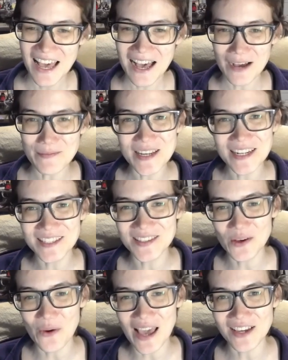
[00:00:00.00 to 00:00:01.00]
mean, he's
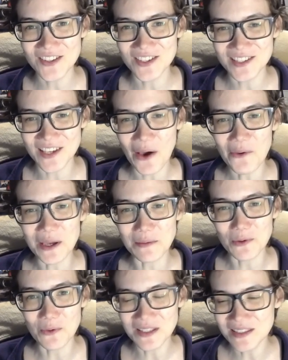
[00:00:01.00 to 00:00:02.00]
so anxious going,
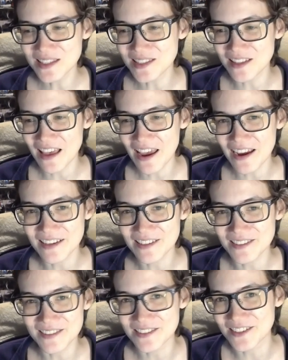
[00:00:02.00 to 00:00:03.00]
but once he's there,
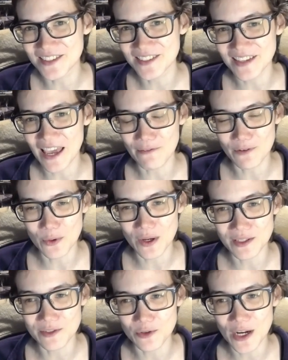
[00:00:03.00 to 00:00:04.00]
he's just
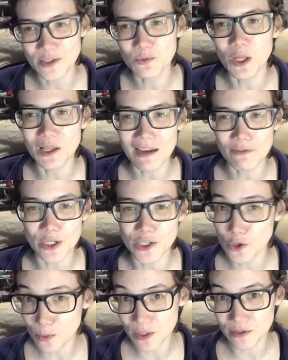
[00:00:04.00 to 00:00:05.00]
everyone's friend. Well, every
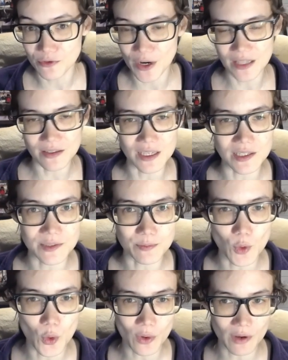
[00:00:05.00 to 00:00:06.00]
human's friend. He's
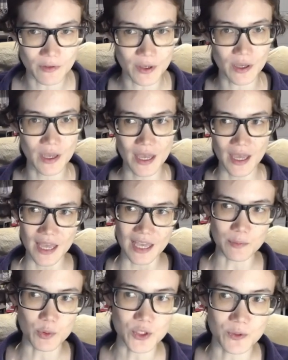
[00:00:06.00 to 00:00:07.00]
more of a he
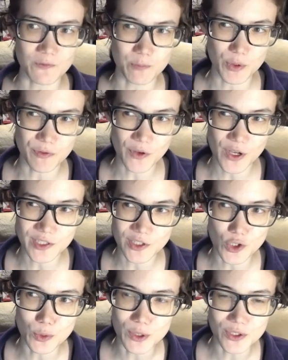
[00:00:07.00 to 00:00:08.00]
pre prefers
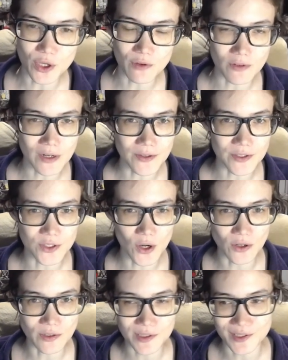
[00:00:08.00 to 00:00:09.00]
humans over other
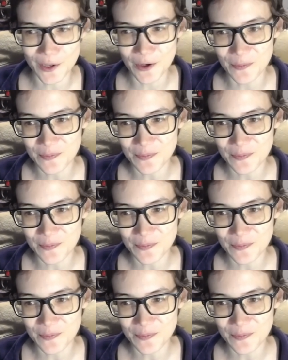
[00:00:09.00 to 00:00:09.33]
dogs, so.